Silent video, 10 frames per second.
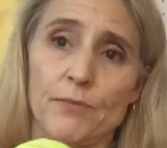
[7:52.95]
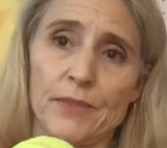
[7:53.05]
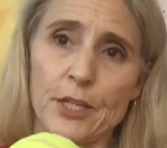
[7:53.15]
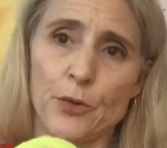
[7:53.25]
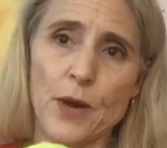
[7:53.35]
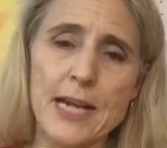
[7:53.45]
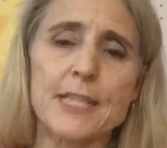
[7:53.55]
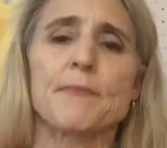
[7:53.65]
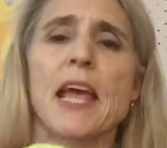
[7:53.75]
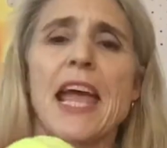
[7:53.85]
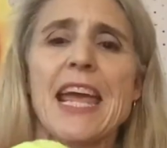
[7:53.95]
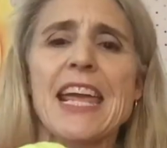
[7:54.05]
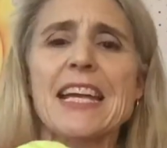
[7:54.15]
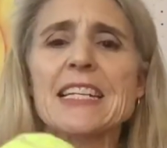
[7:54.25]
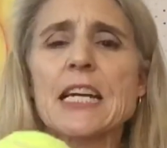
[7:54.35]
You're right.
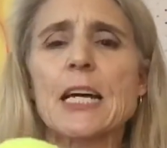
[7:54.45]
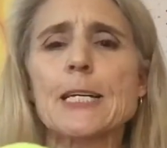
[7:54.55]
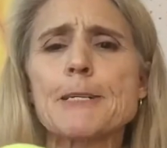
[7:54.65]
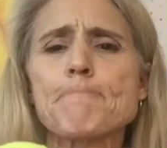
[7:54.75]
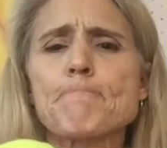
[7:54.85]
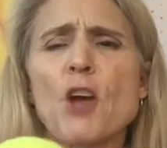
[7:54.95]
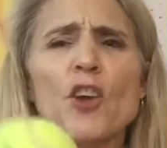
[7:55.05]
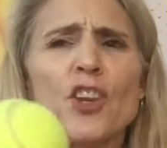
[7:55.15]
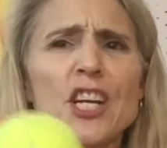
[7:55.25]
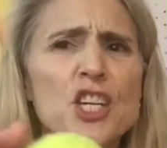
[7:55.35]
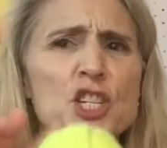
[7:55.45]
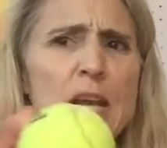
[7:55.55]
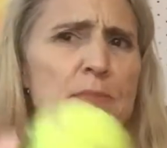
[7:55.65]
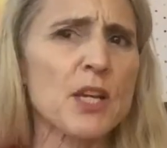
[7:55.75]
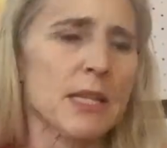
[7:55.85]
And are there any
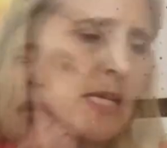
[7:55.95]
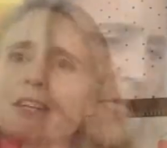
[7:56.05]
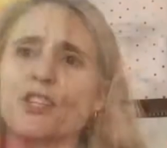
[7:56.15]
shapes on this?